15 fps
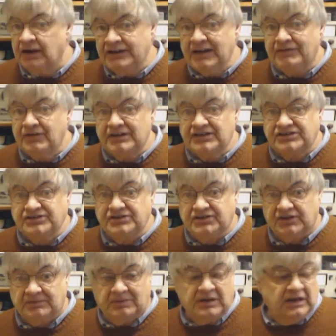I never listen
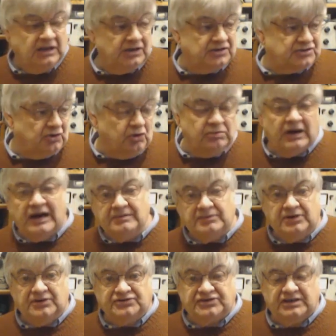to them because all my
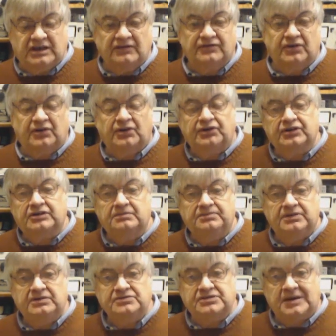music I've got on the
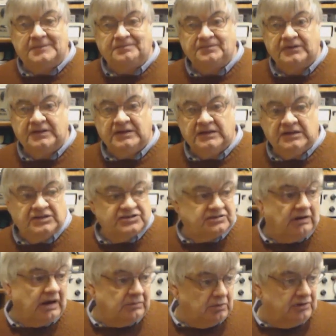computer.
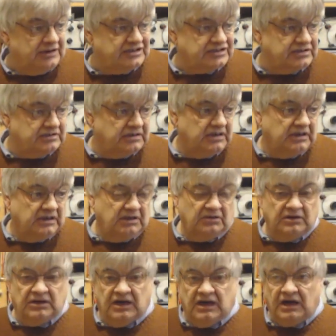So I will listen,
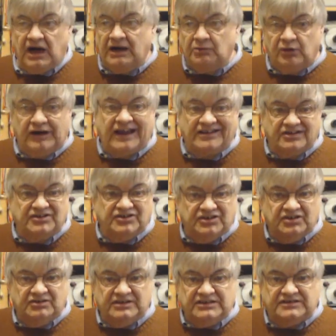what I can
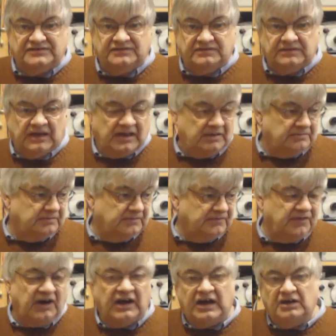do is
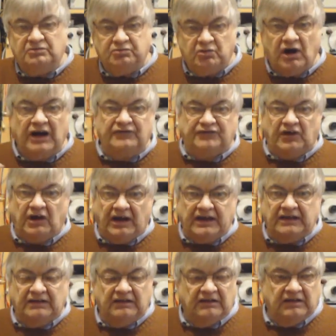via
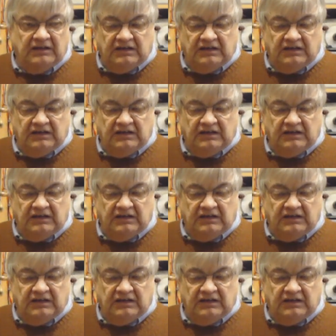Wi-Fi,